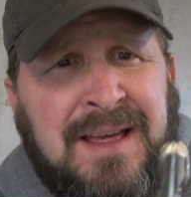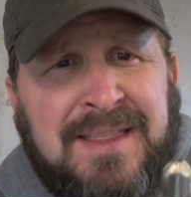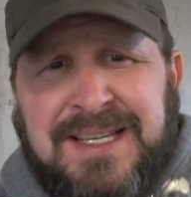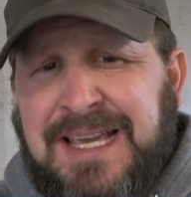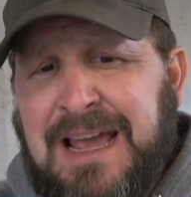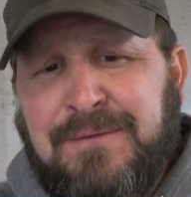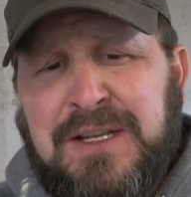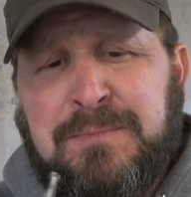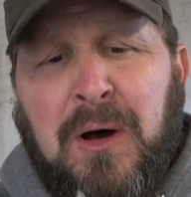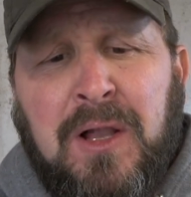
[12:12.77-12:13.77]
This 1/2
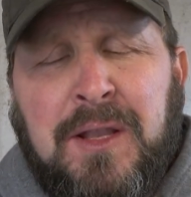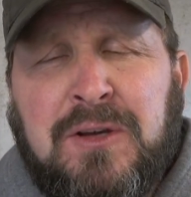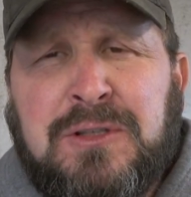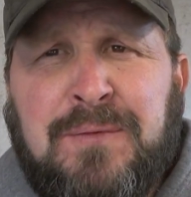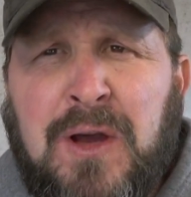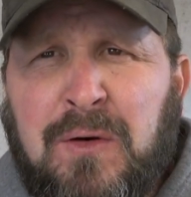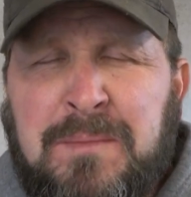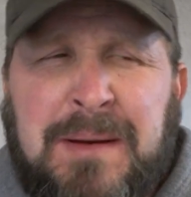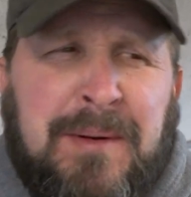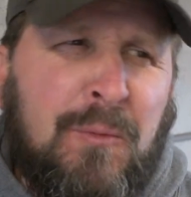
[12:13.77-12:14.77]
inch ball nose, if y'all
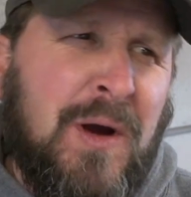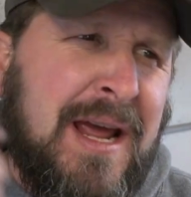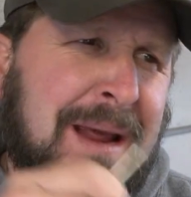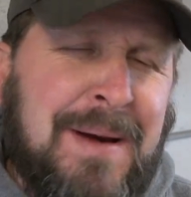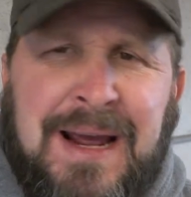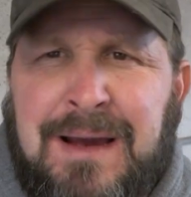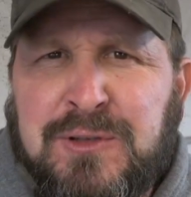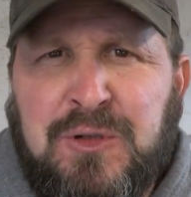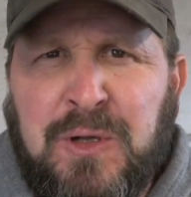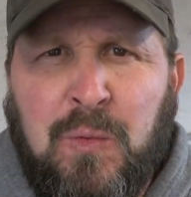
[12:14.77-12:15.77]
remember way back I
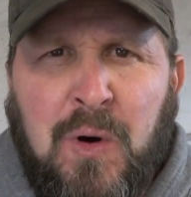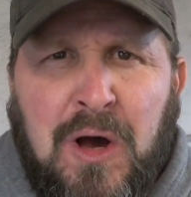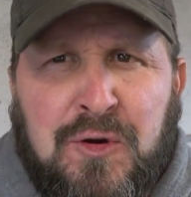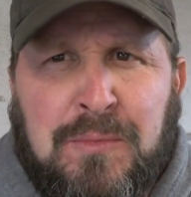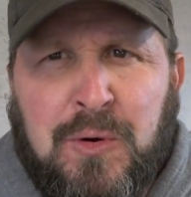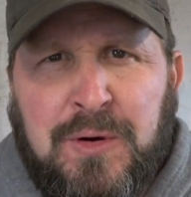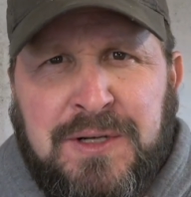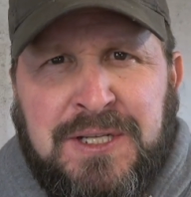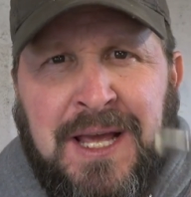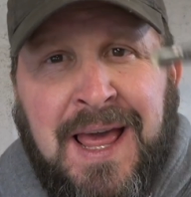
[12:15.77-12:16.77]
was doing Wahoo
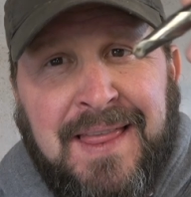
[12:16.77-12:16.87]
boards,